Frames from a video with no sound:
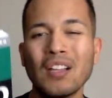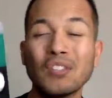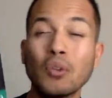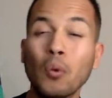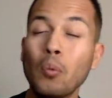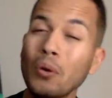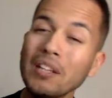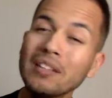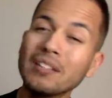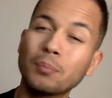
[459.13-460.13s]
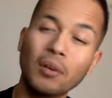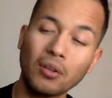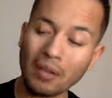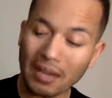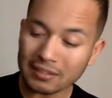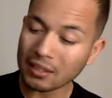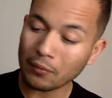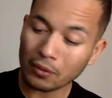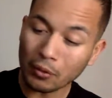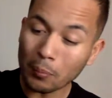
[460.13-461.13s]
So read this book, you guys, and if
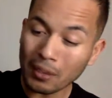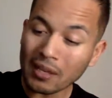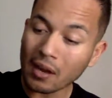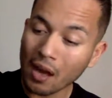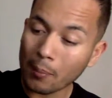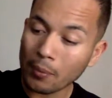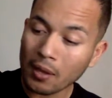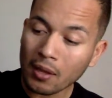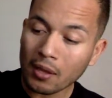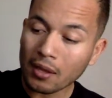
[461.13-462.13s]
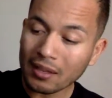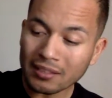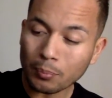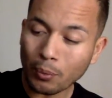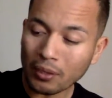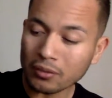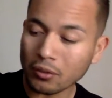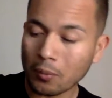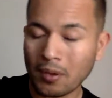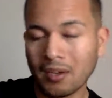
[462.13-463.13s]
you do pick it up, let's
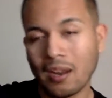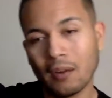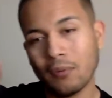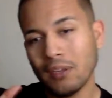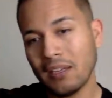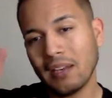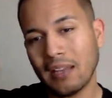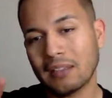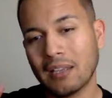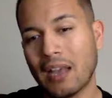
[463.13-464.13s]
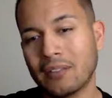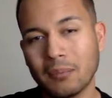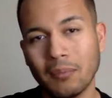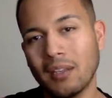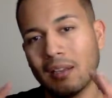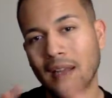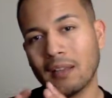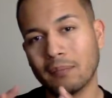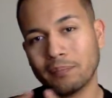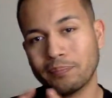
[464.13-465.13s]
brainstorm on it. I really like to have somebody like